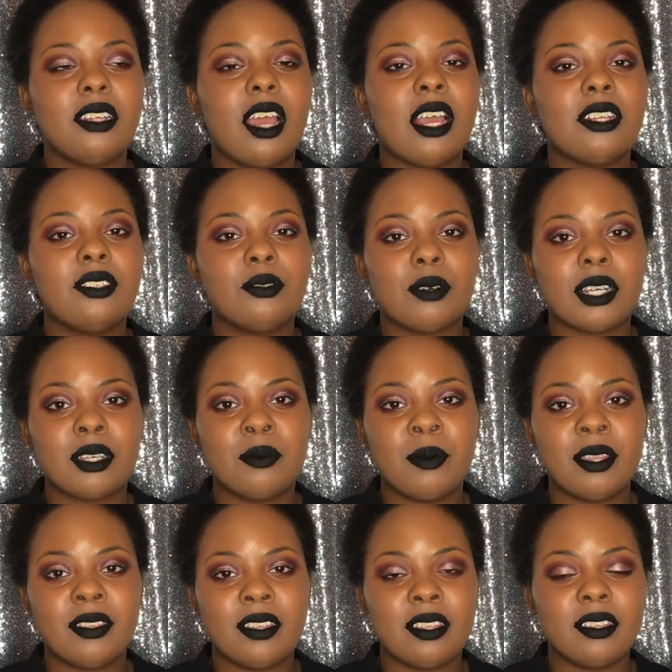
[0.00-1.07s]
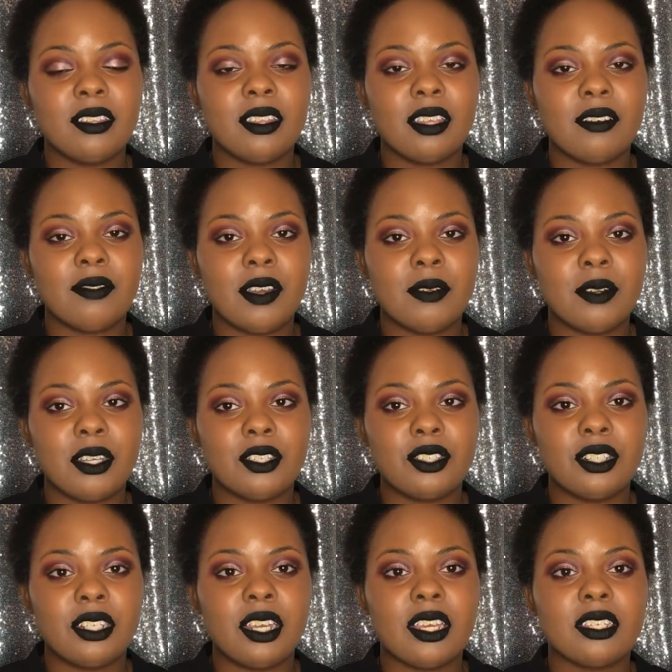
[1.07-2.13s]
I do recommend that
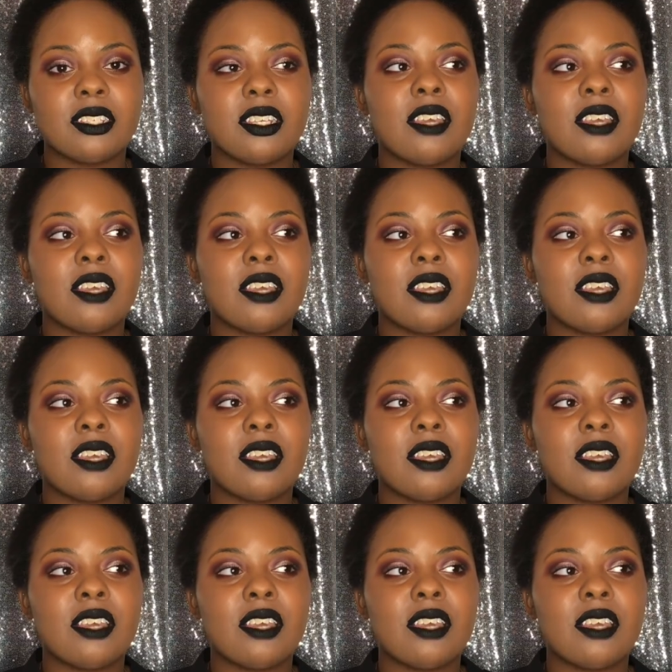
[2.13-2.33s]
foundation, yes.